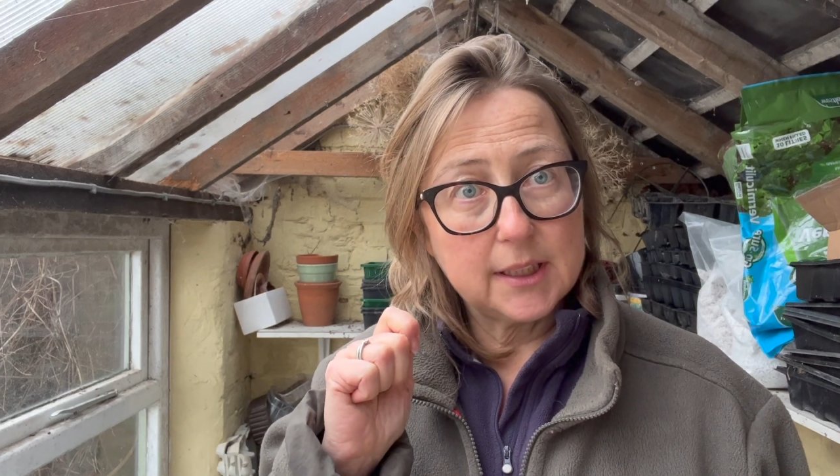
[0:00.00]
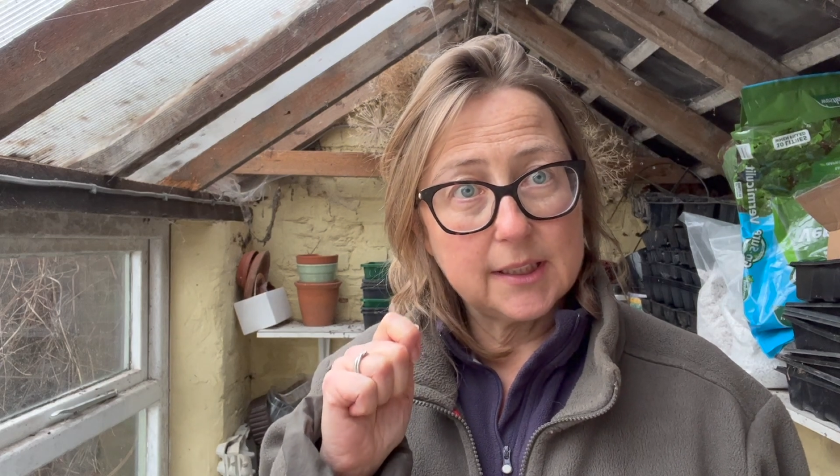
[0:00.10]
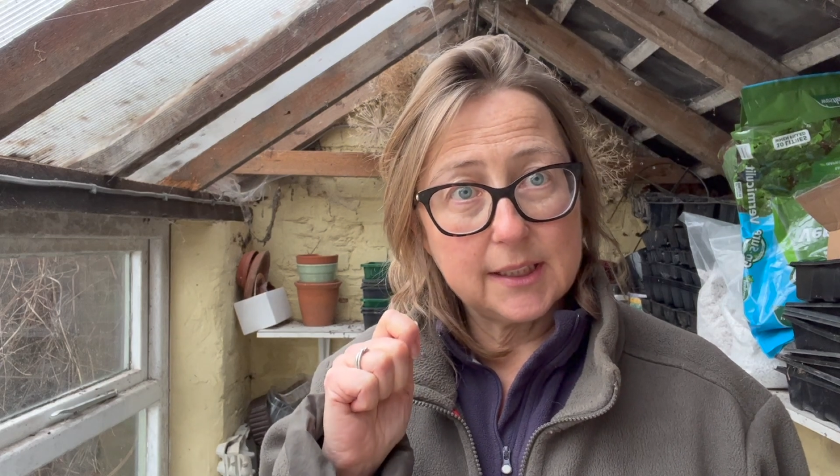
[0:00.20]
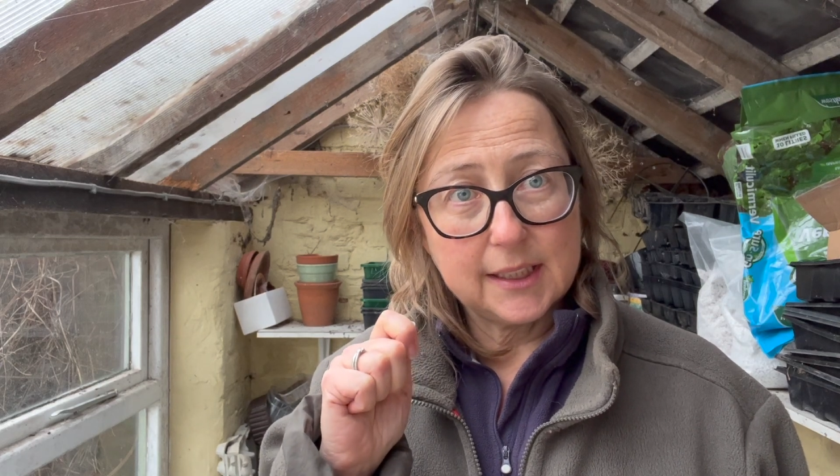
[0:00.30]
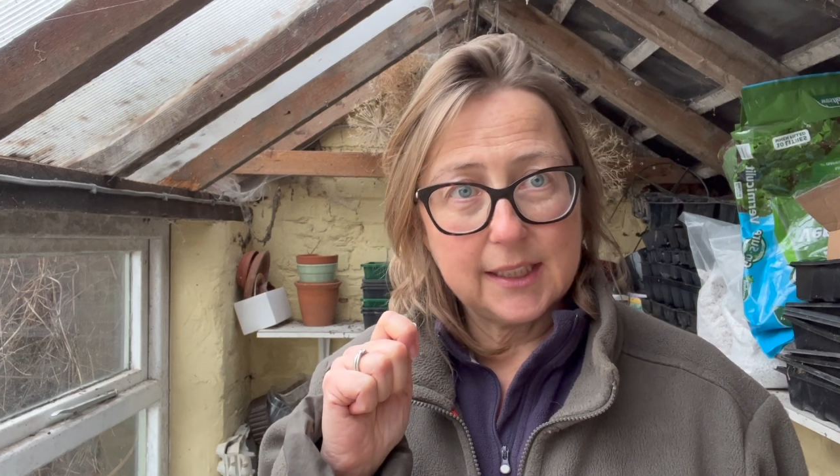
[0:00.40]

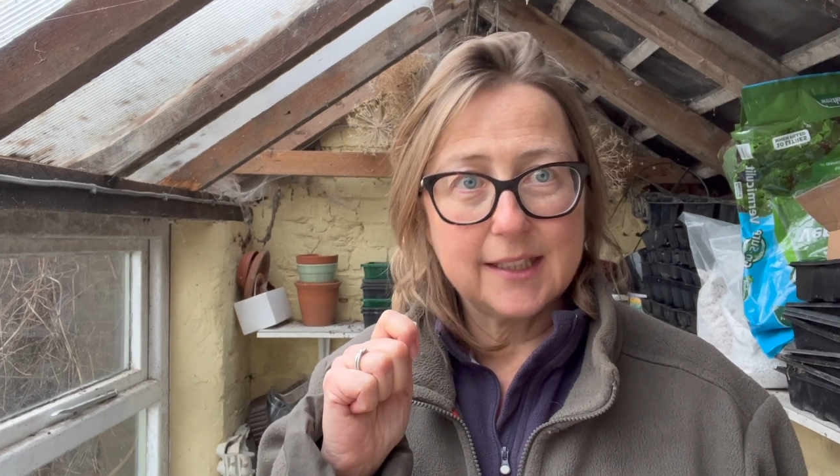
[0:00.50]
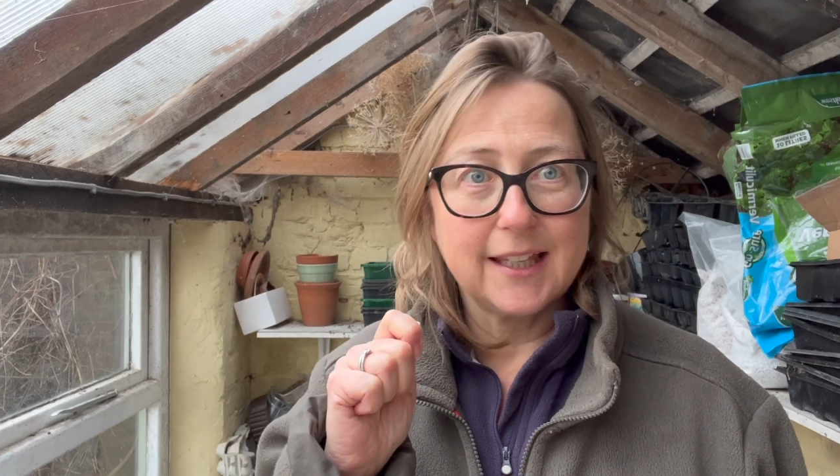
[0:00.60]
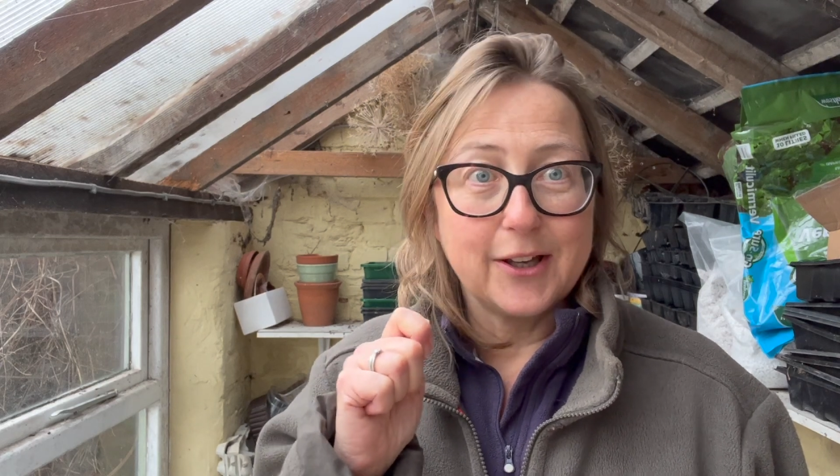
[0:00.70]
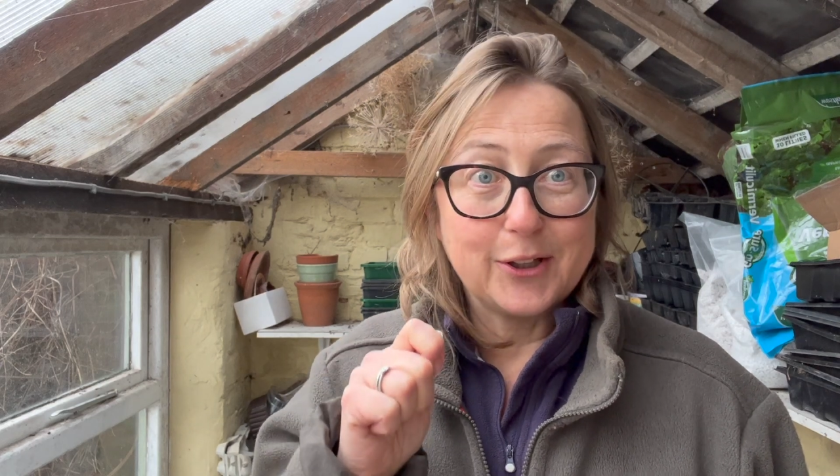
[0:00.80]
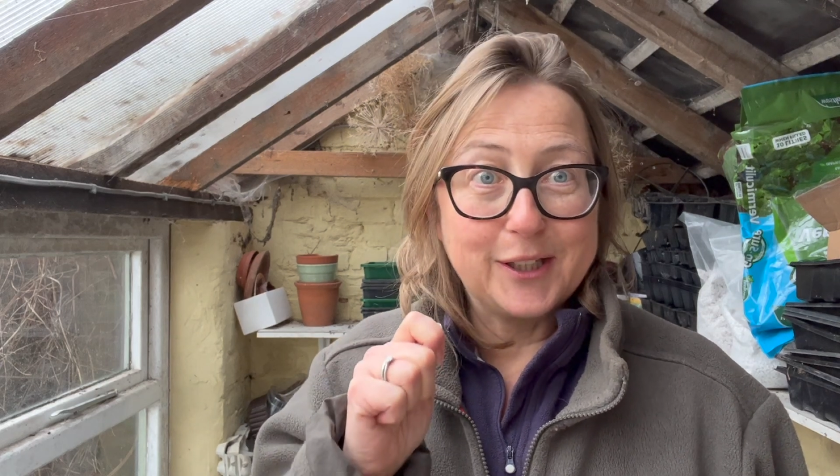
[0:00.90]

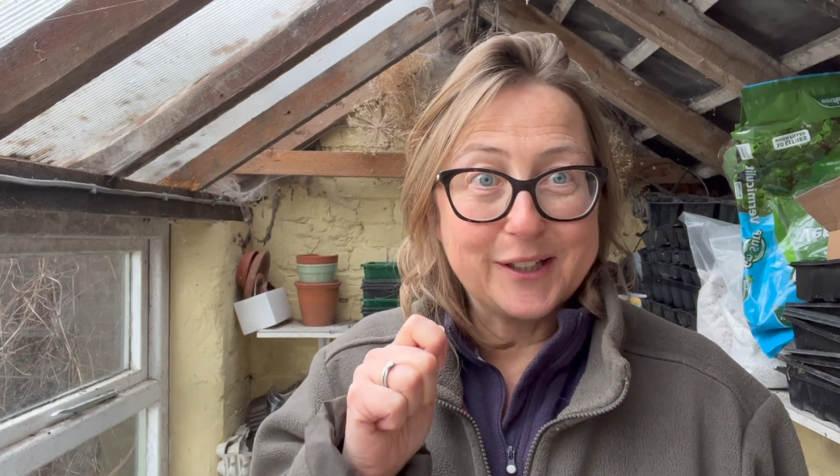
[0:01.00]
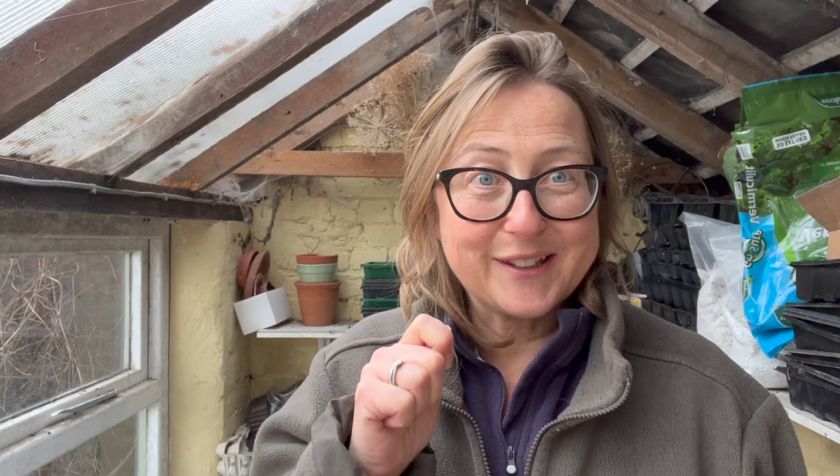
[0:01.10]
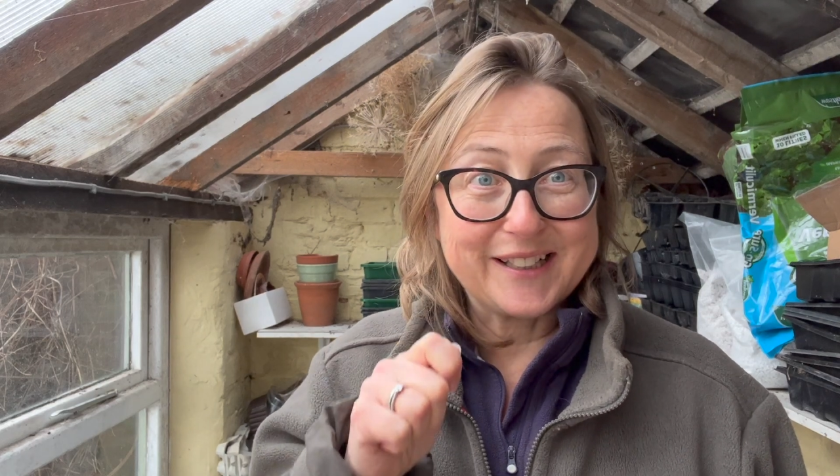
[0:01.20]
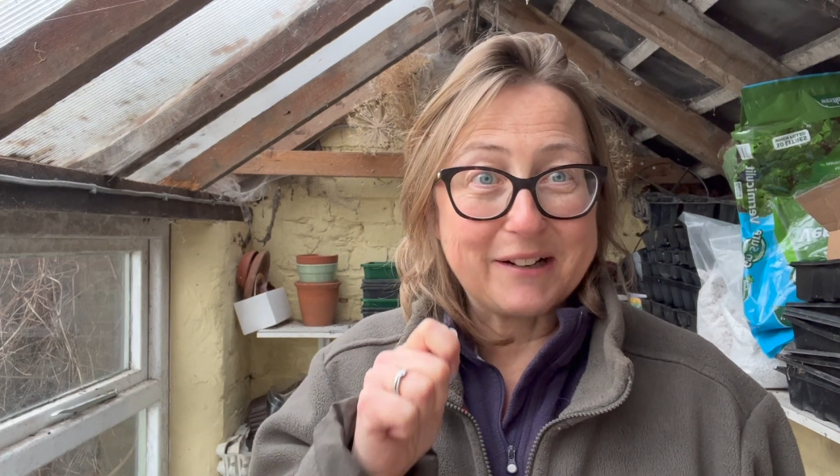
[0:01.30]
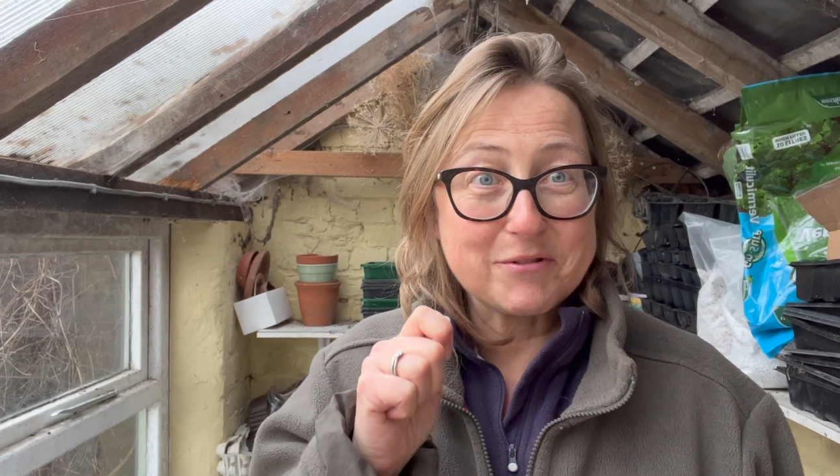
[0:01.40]
earlier
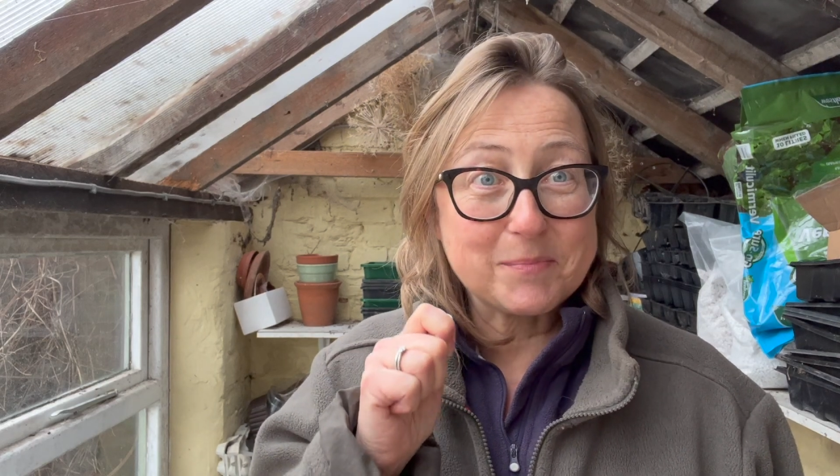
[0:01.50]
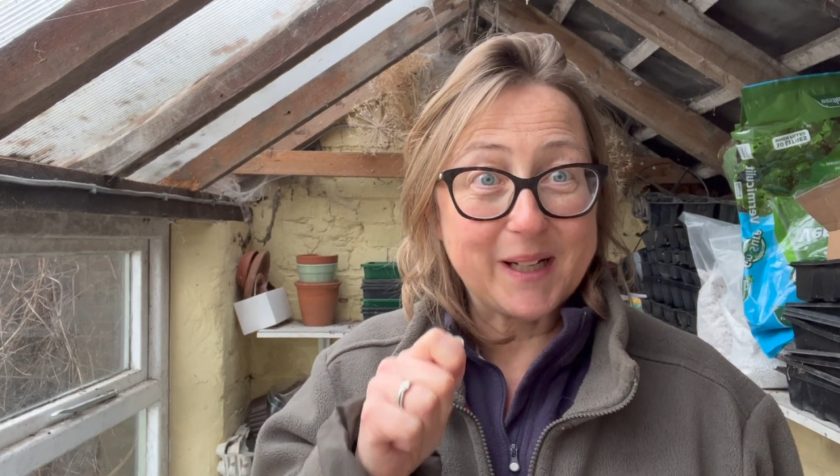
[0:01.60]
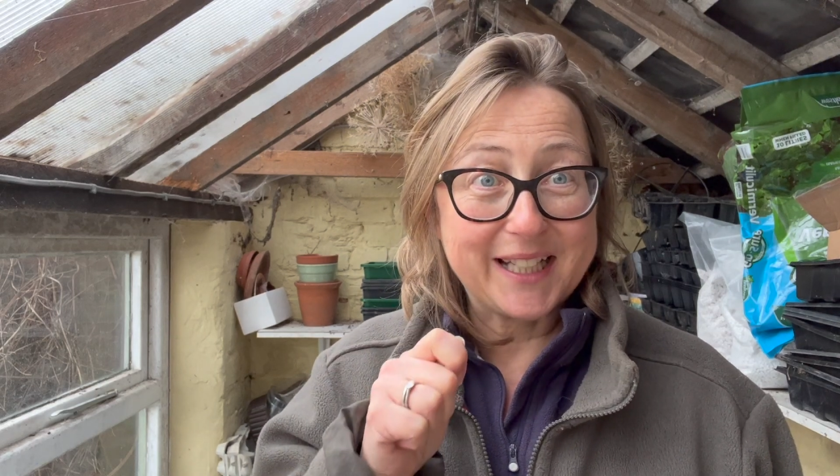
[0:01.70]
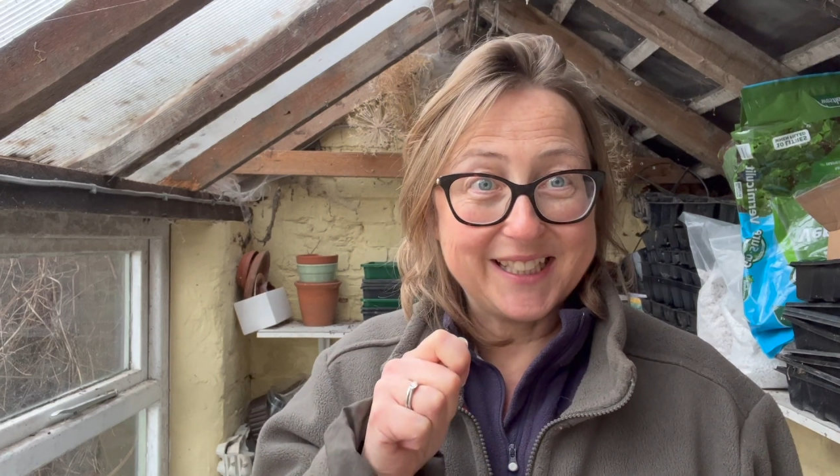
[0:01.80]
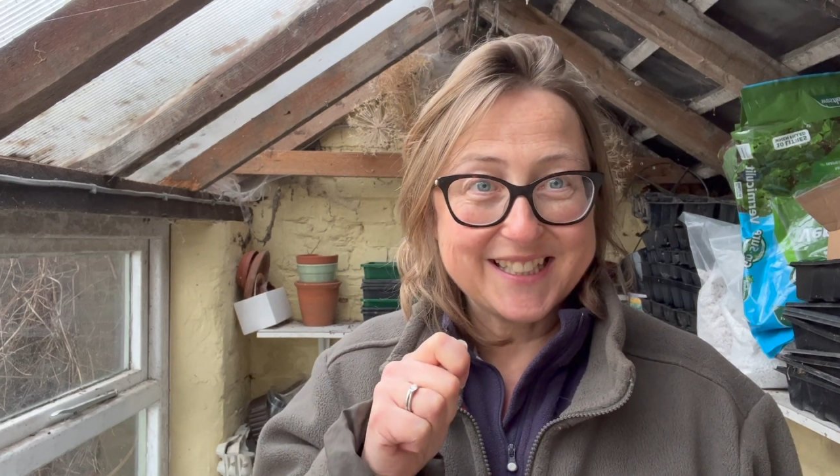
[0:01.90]
than I was
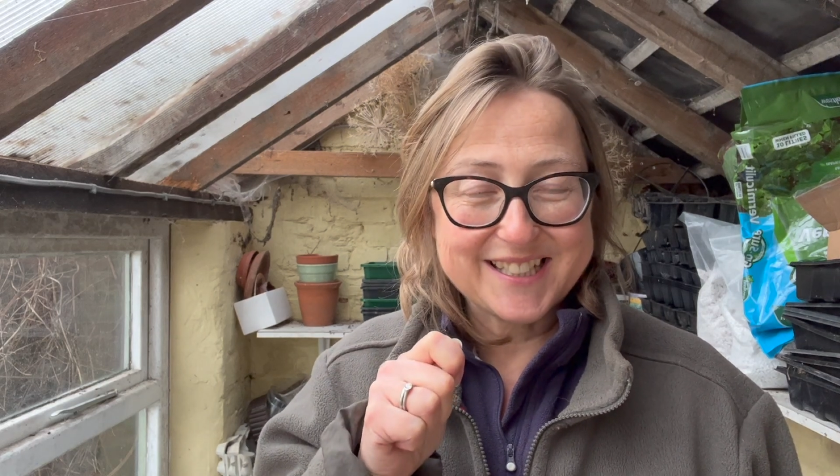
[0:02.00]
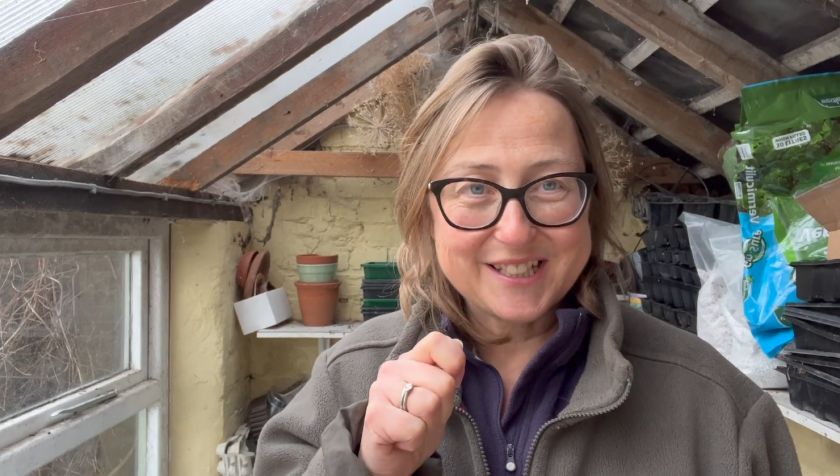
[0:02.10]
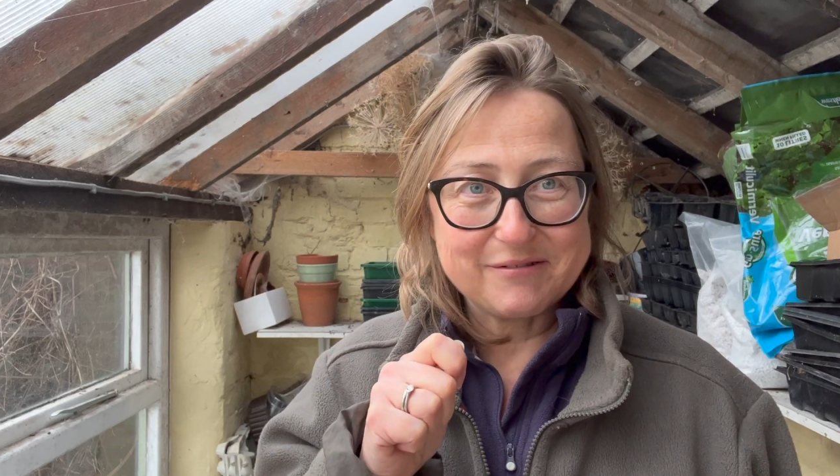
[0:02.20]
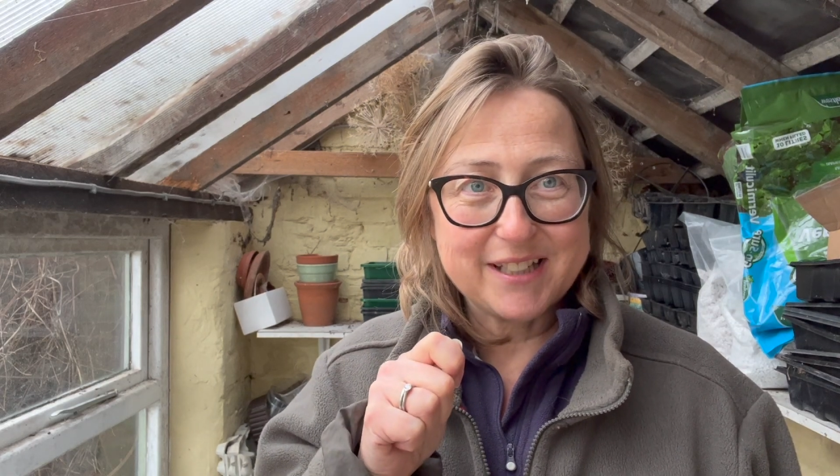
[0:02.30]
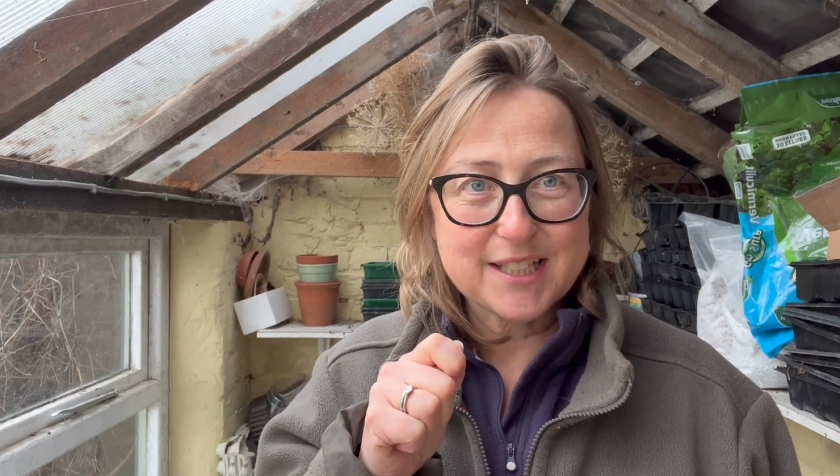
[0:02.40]
planning to
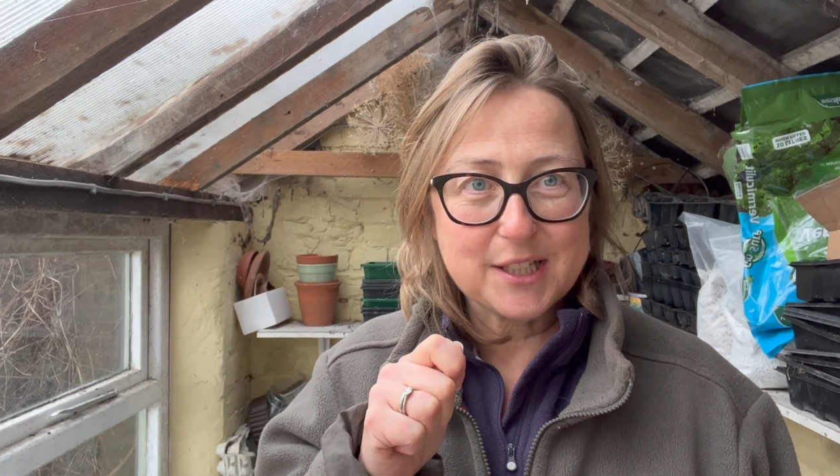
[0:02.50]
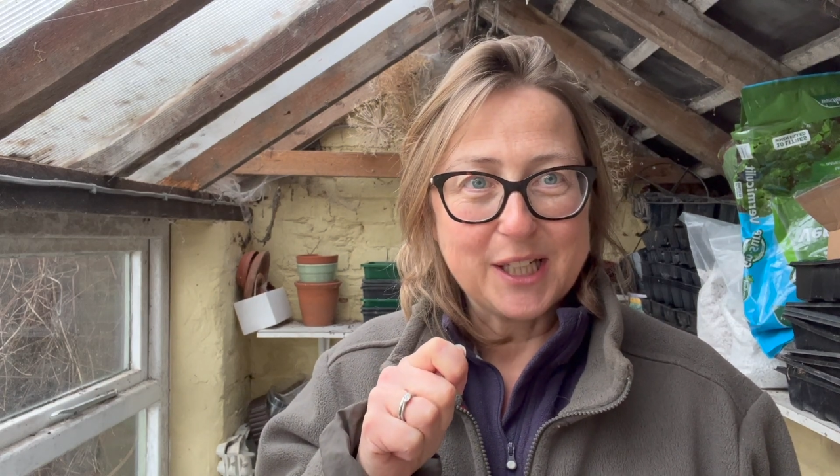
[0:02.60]
do it,